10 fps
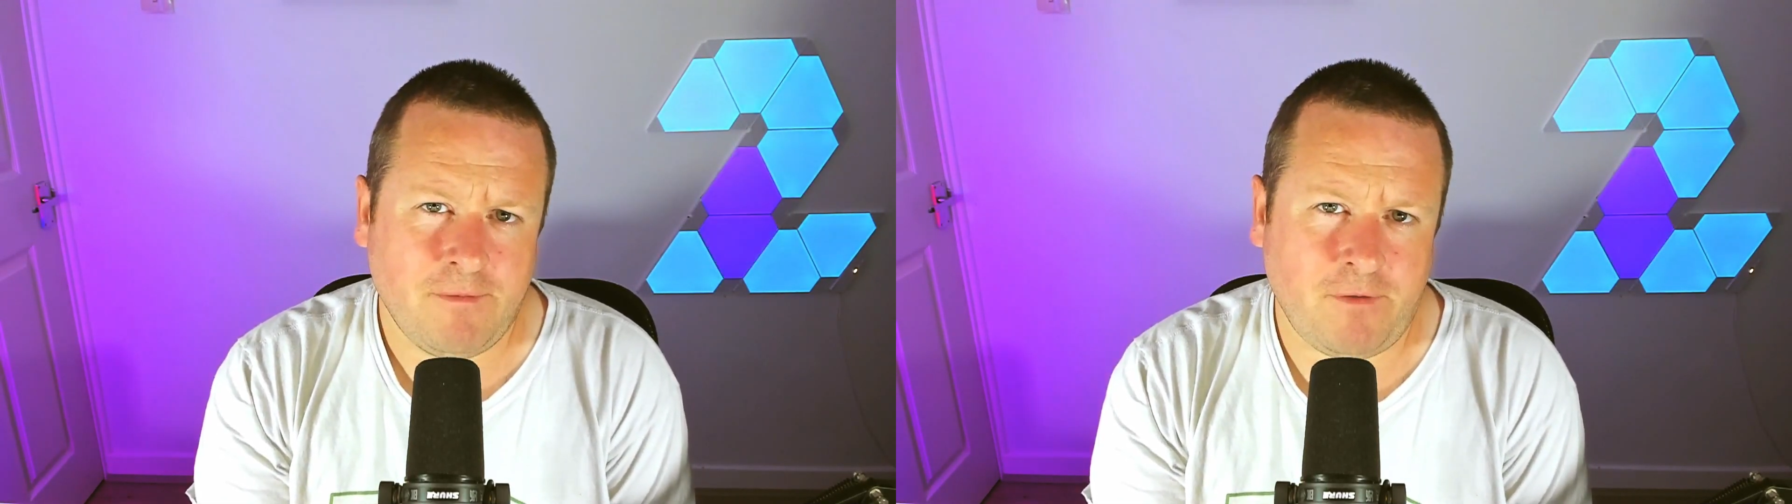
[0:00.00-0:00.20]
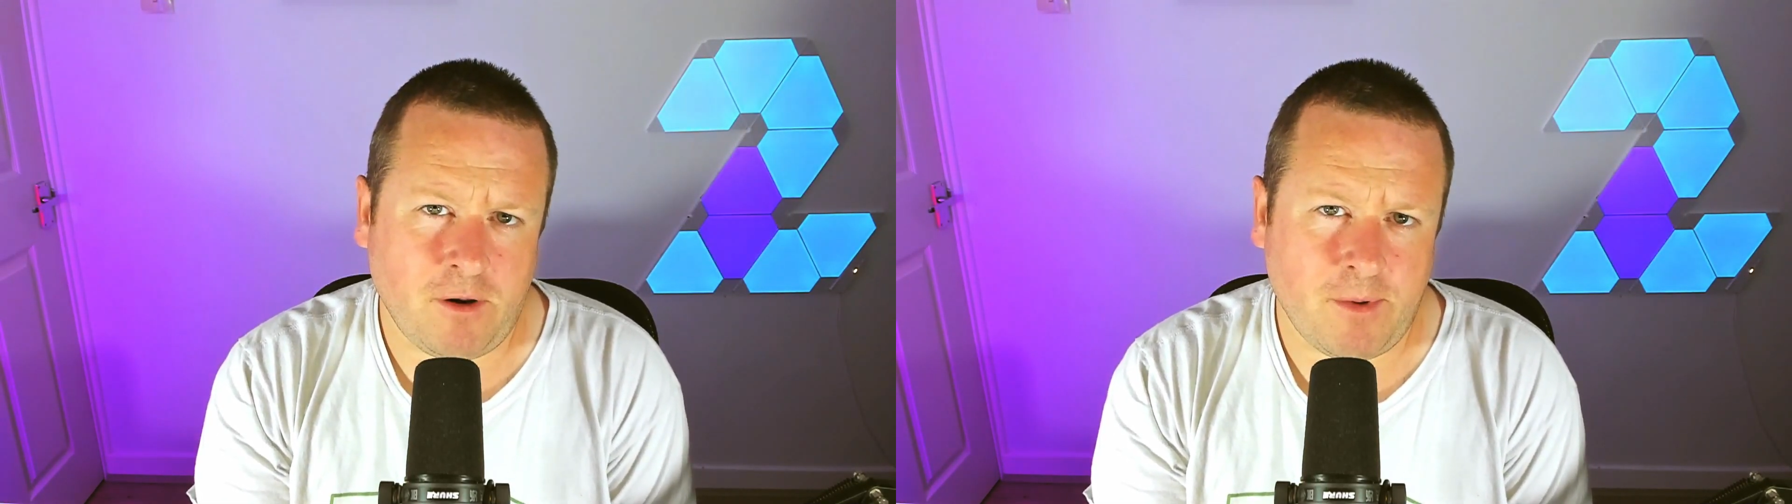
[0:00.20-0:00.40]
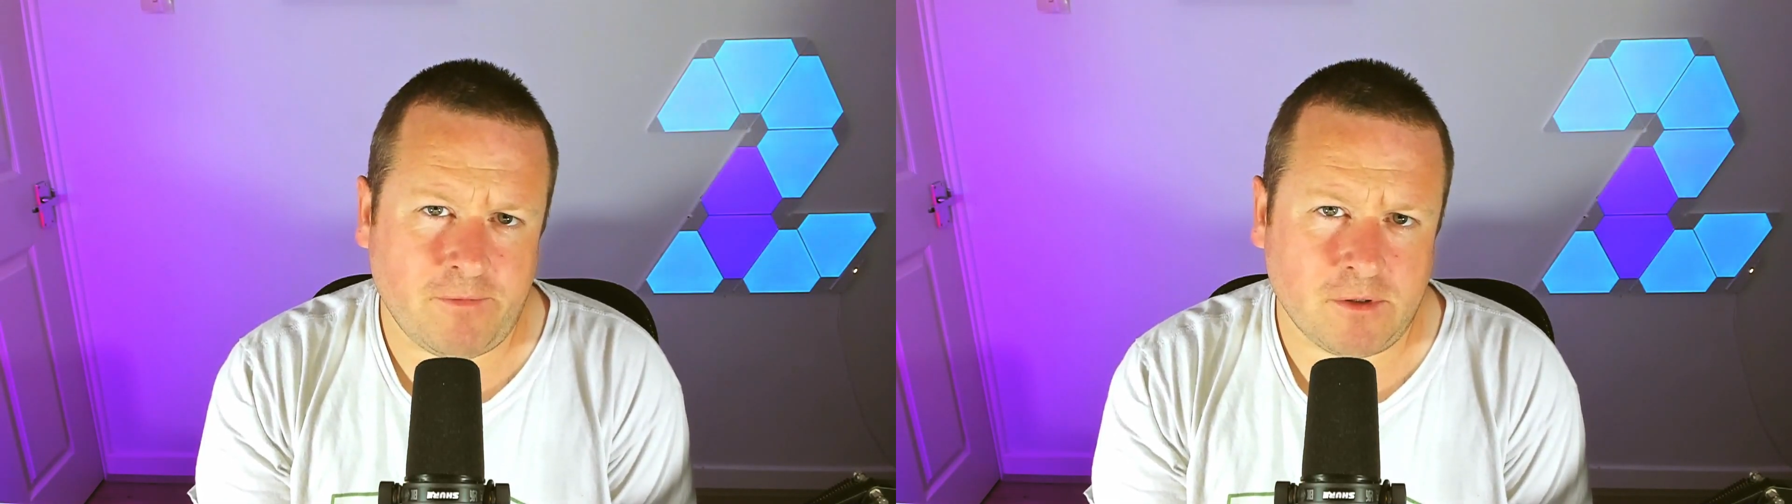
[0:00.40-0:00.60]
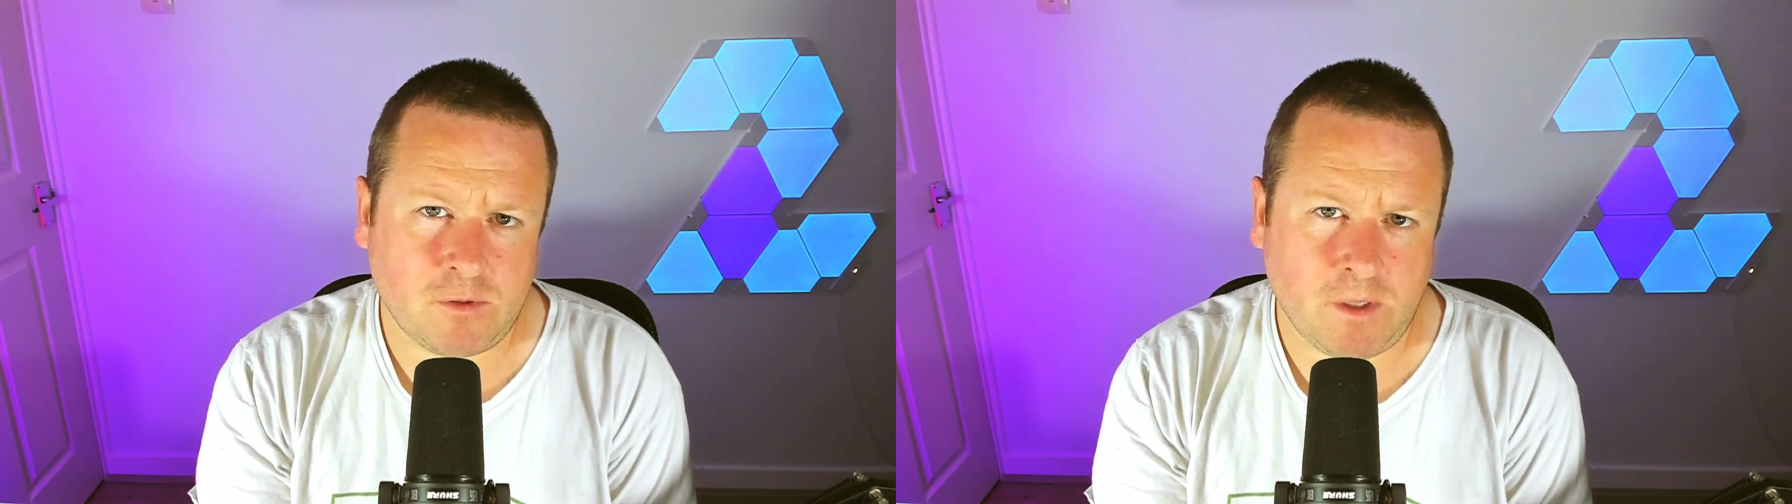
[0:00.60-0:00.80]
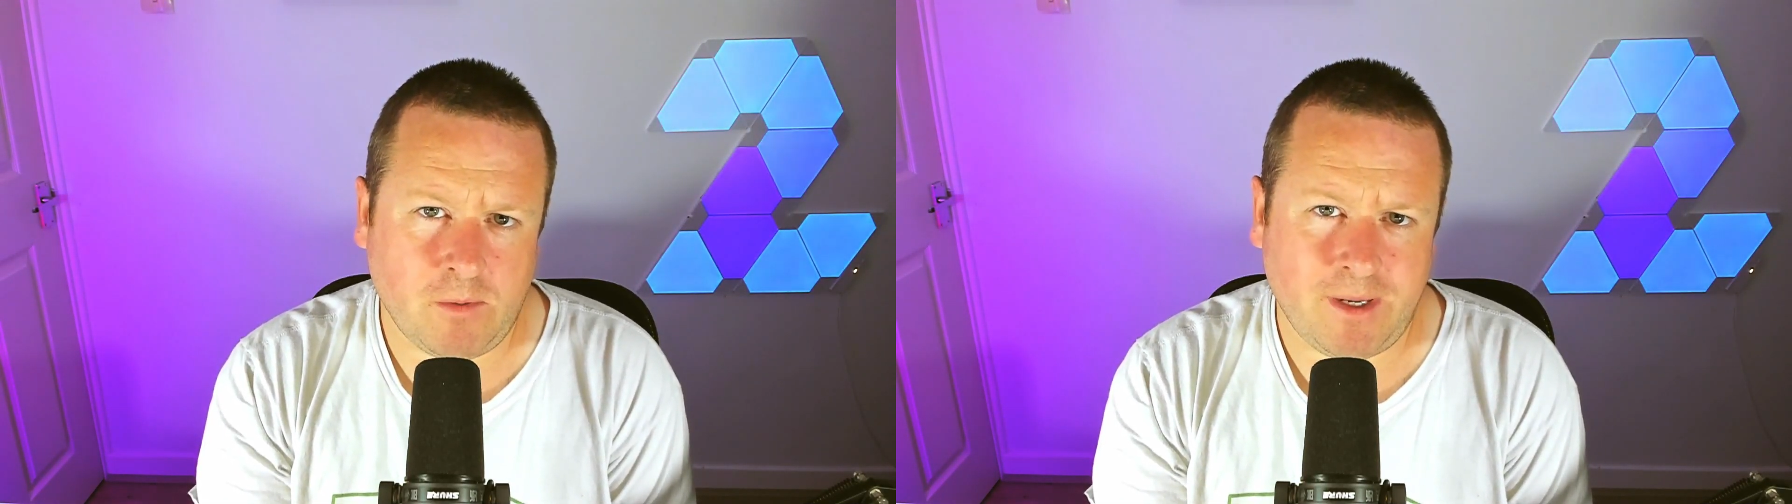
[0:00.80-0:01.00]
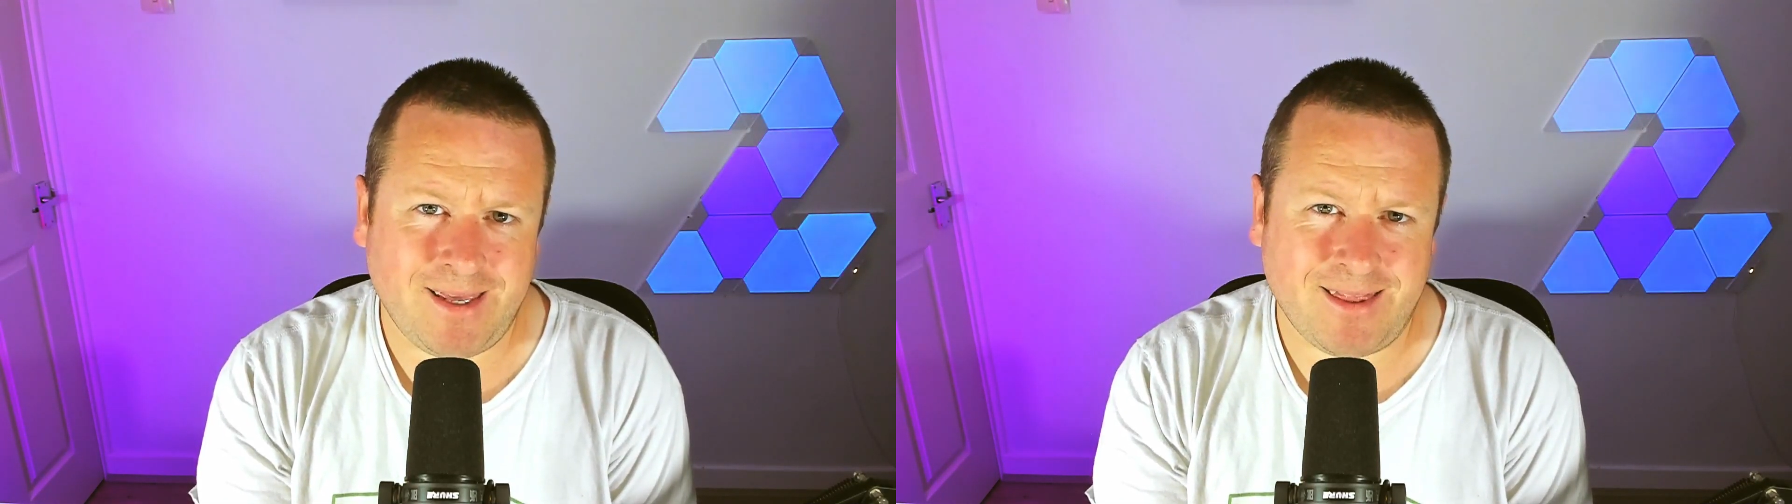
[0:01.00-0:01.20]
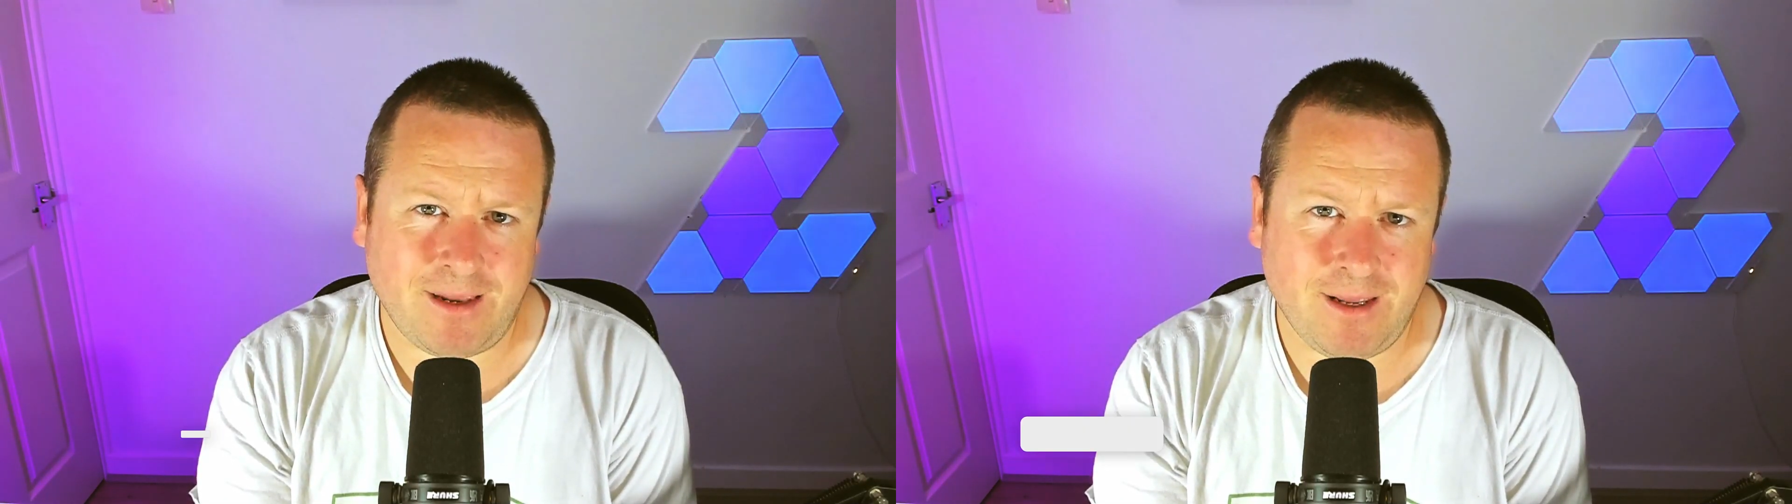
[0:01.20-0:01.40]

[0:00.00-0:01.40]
follow me over on Twitter where you can get the